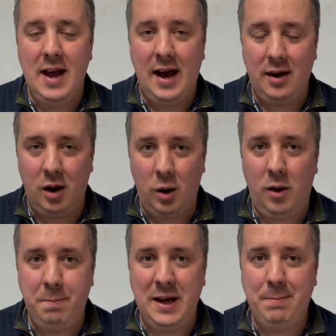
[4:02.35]
and a
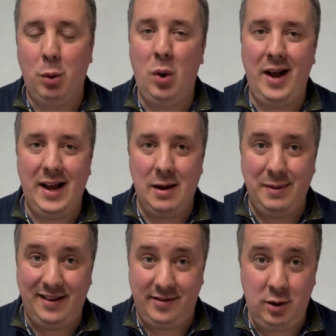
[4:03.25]
lot of people are going to
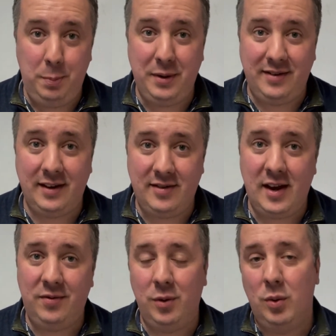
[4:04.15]
be super
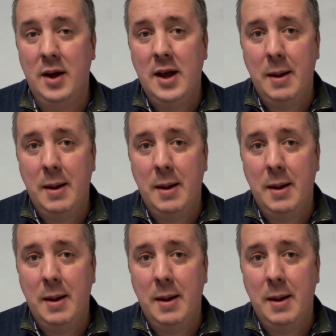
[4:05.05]
successful,